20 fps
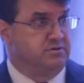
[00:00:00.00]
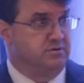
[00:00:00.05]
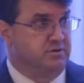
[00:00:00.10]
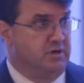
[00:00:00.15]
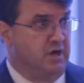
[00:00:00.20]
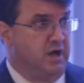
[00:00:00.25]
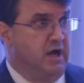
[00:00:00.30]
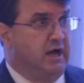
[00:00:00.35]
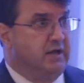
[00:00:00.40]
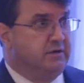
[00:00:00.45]
are
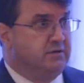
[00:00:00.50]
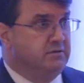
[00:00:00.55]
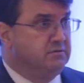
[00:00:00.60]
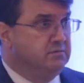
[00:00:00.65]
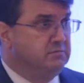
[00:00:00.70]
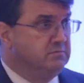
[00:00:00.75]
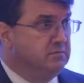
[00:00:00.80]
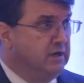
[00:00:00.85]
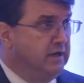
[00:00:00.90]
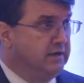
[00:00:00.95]
not
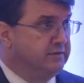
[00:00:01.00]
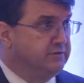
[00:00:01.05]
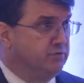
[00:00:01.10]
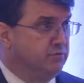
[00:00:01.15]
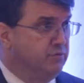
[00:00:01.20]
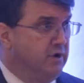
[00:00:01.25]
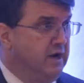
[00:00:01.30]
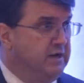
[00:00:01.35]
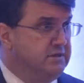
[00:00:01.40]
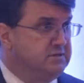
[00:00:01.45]
at the
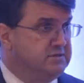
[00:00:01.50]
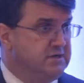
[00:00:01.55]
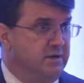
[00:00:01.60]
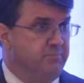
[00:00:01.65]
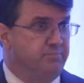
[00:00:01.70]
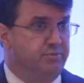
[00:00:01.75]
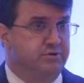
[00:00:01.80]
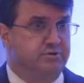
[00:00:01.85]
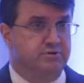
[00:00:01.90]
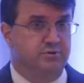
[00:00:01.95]
right
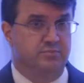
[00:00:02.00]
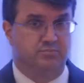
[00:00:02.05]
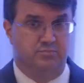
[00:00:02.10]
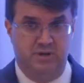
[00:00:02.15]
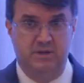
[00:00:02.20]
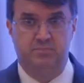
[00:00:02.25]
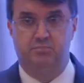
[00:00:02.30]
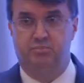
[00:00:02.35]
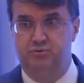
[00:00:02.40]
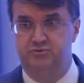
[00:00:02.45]
temperature,
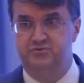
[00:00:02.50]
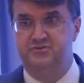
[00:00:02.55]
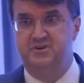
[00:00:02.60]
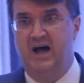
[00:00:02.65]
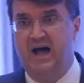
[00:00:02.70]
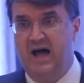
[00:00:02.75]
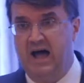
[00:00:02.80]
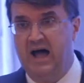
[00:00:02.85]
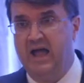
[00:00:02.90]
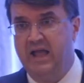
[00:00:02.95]
people
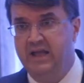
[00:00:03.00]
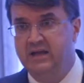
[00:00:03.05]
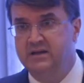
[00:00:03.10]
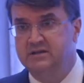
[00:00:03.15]
die.